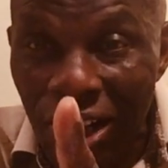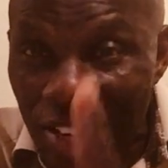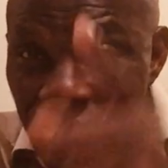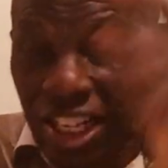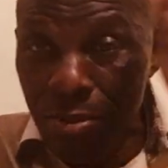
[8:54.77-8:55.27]

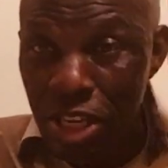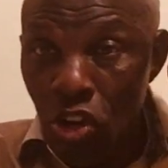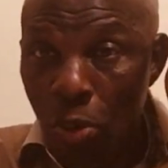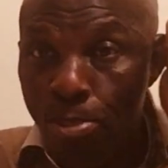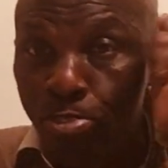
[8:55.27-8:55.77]
Let there be
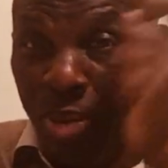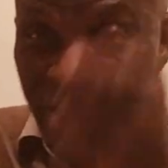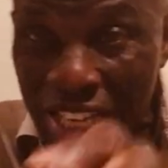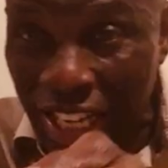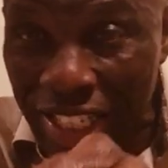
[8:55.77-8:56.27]
no
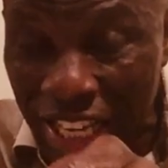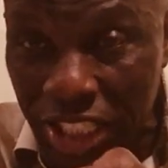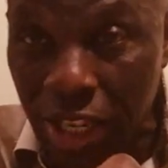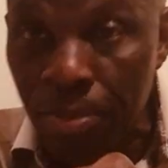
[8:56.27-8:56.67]
bitterness.